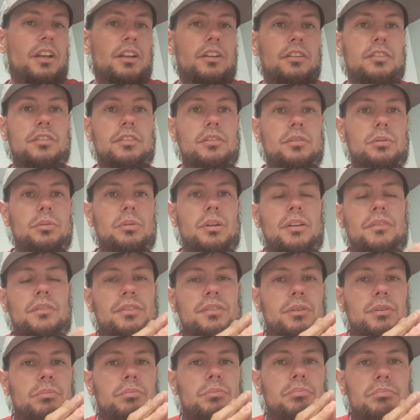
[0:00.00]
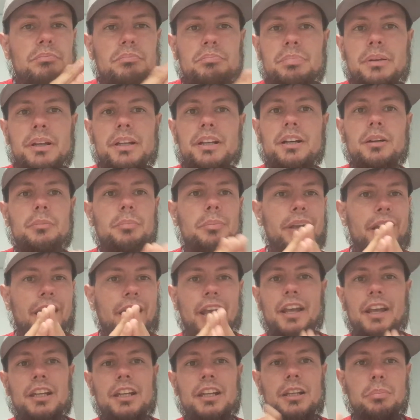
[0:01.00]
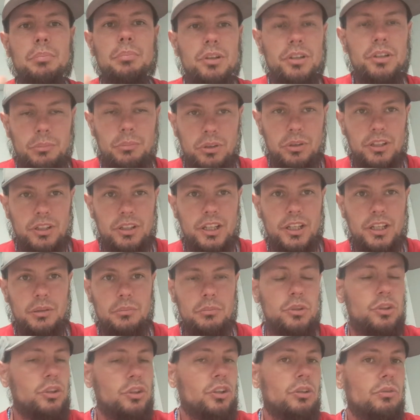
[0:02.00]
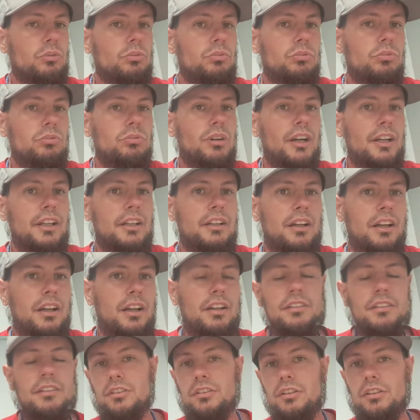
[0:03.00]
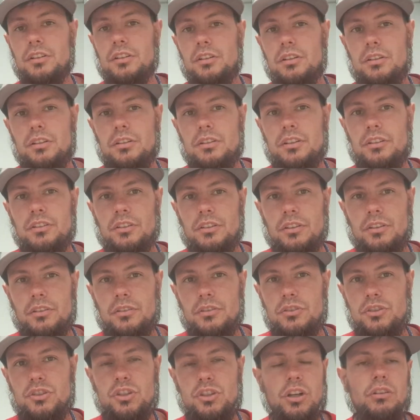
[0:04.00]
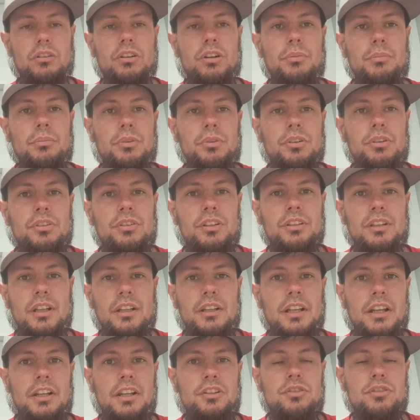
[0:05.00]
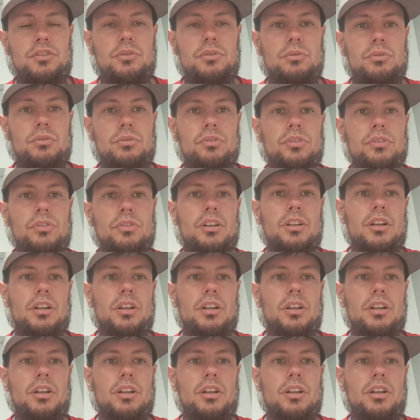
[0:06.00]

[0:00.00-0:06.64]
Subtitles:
So if you pick up any Pokemon game, you're gonna recognize there's a genre of music that they choose